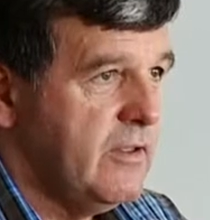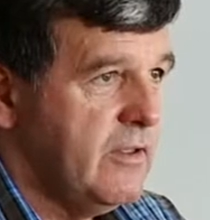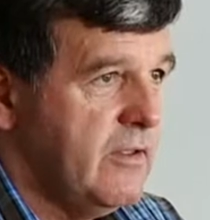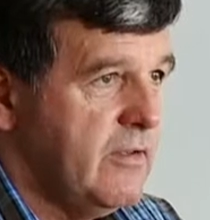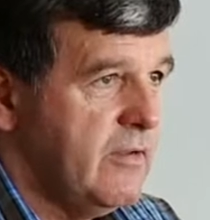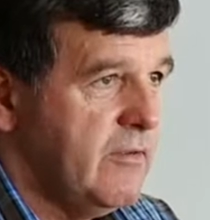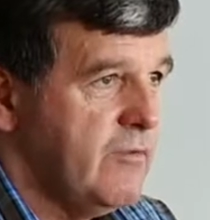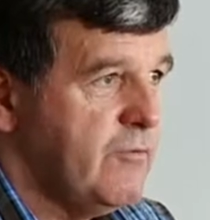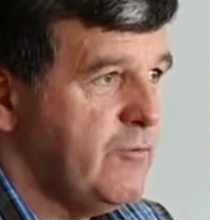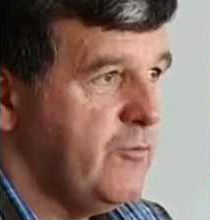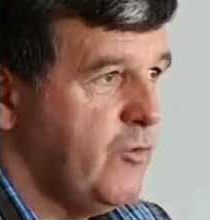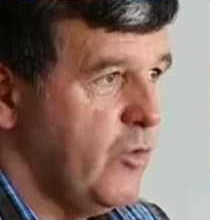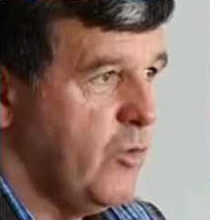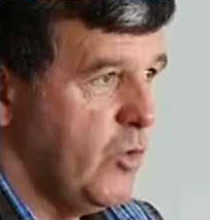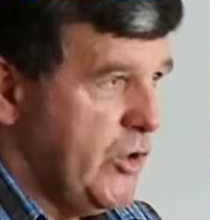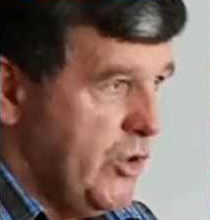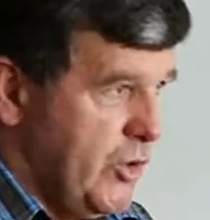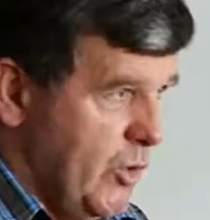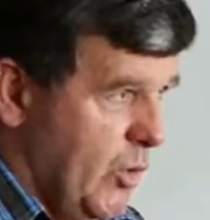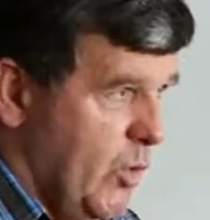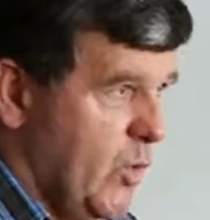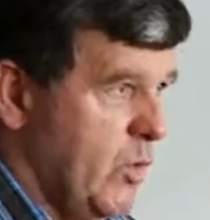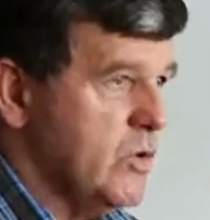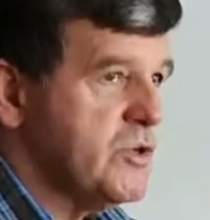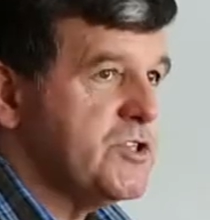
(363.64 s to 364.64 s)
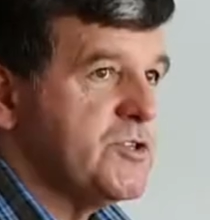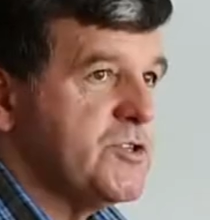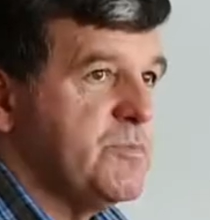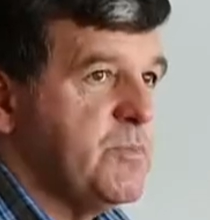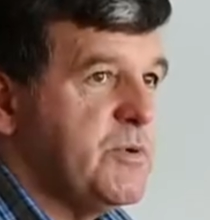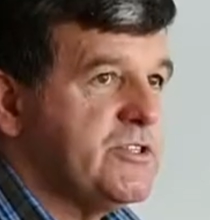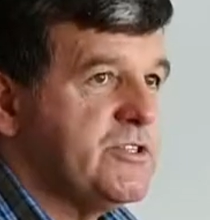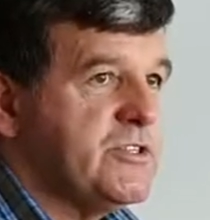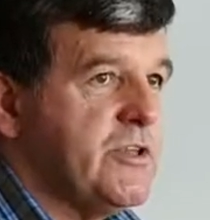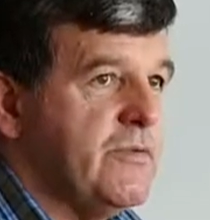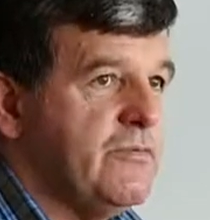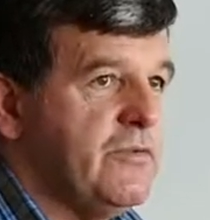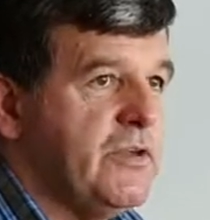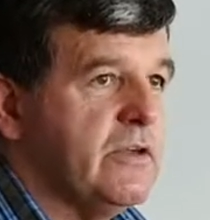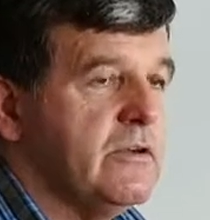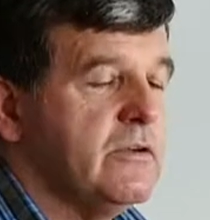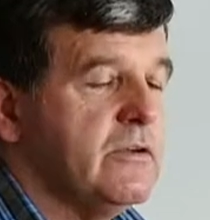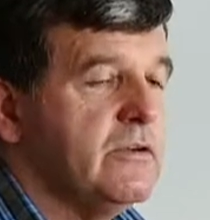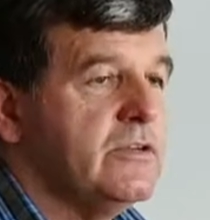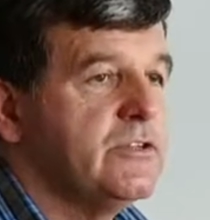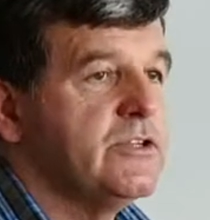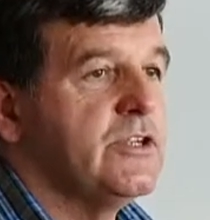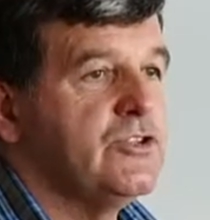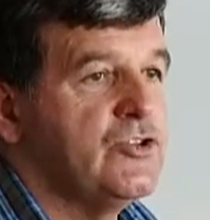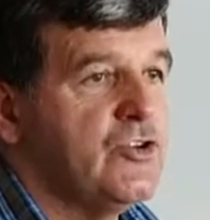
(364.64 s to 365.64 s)
for your specific
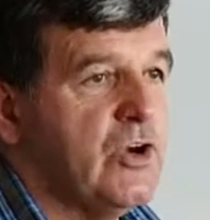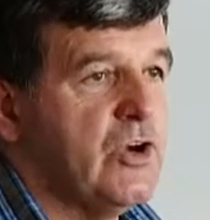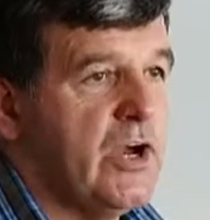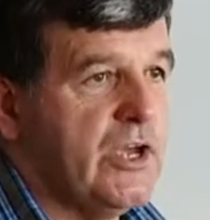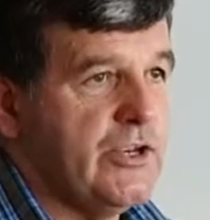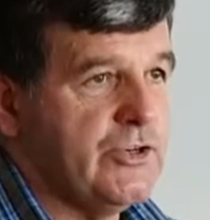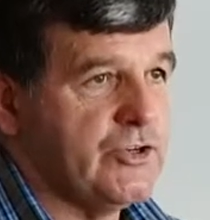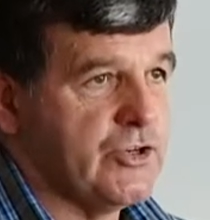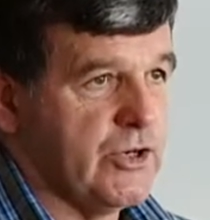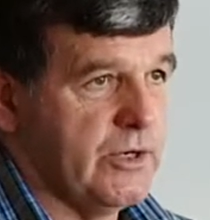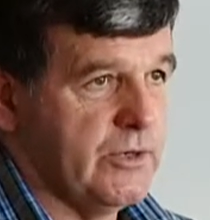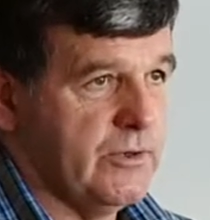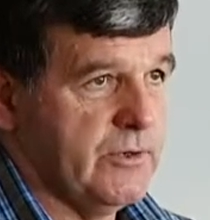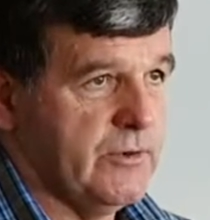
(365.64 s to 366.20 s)
situation.